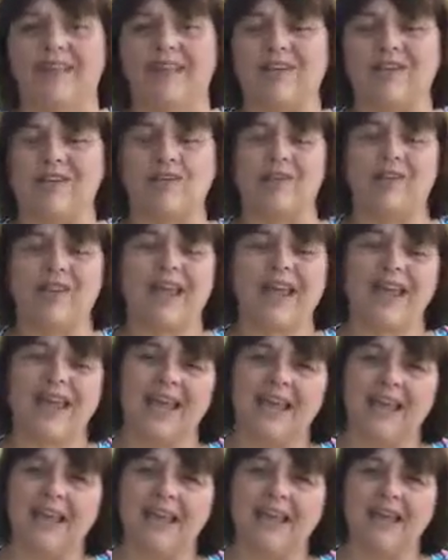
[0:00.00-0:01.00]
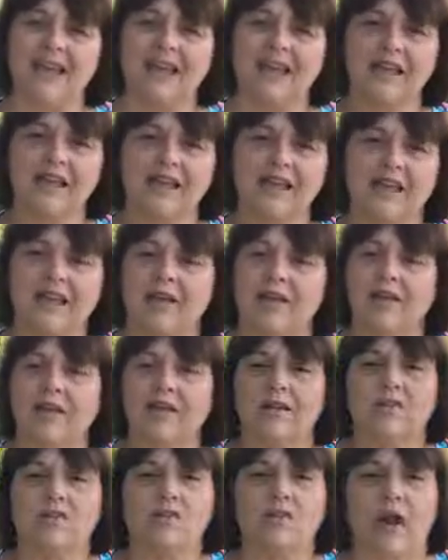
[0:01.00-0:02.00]
If you can,
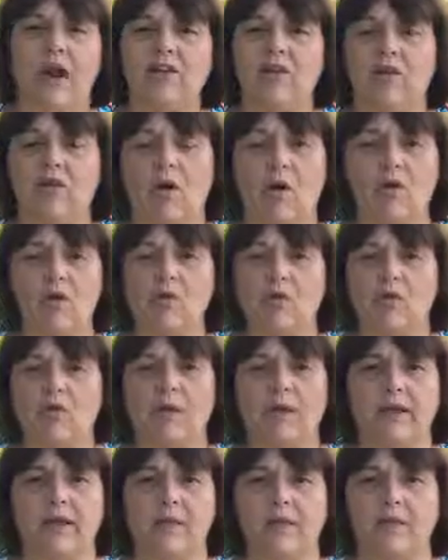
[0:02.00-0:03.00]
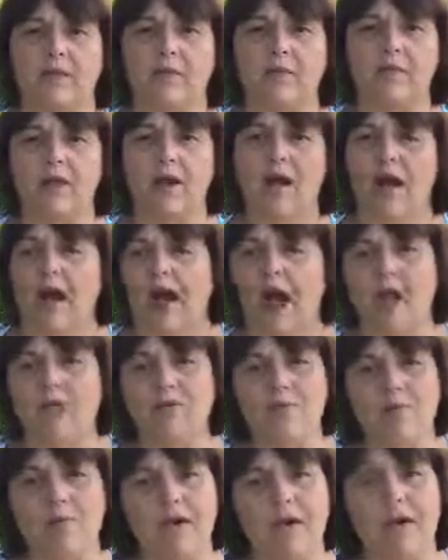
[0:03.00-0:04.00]
write your own curriculum. I
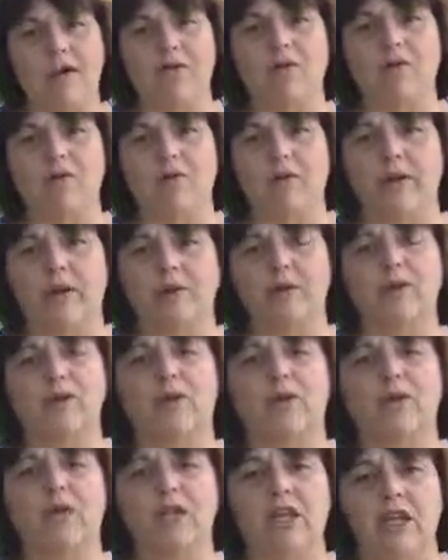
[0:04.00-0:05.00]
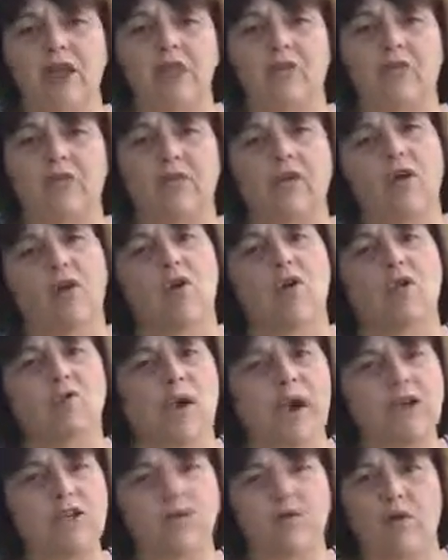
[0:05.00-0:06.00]
wrote my own curriculum for years.
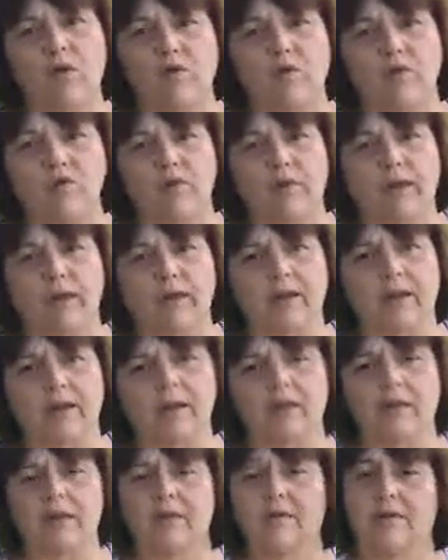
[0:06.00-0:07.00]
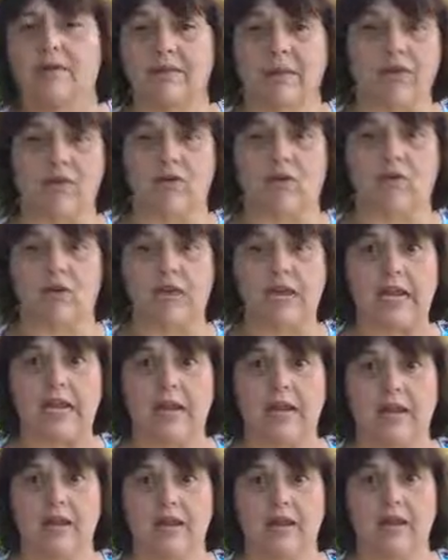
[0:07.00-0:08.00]
Write your own curriculum. Then it's
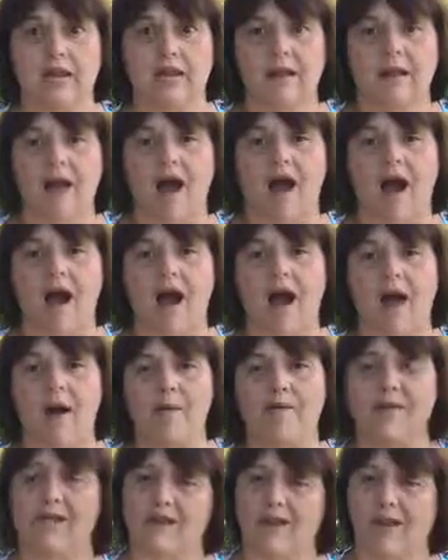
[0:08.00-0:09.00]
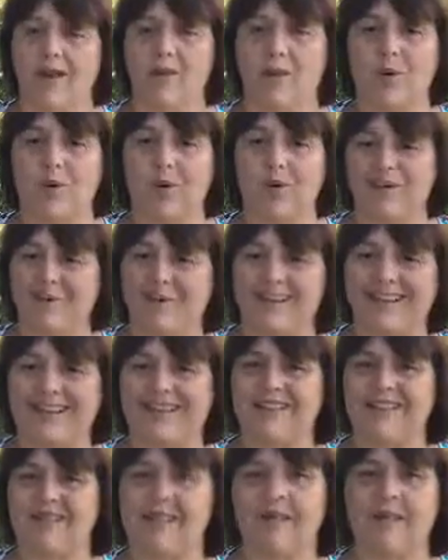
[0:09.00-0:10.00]
free. It's a lot of work, but
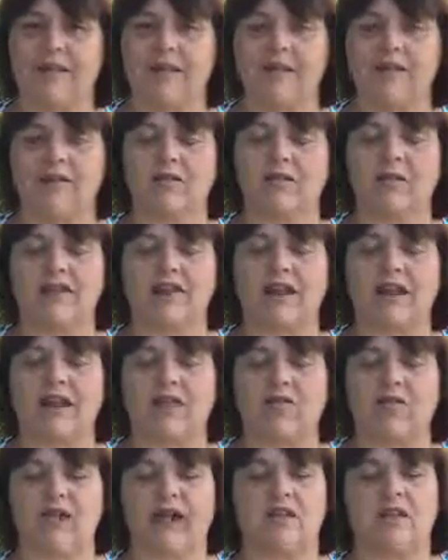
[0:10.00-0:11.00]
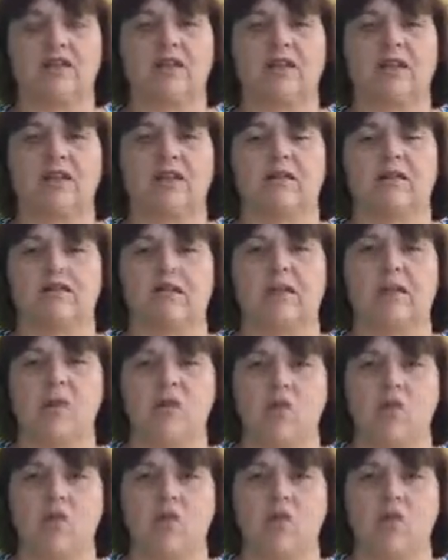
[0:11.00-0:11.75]
the satisfaction is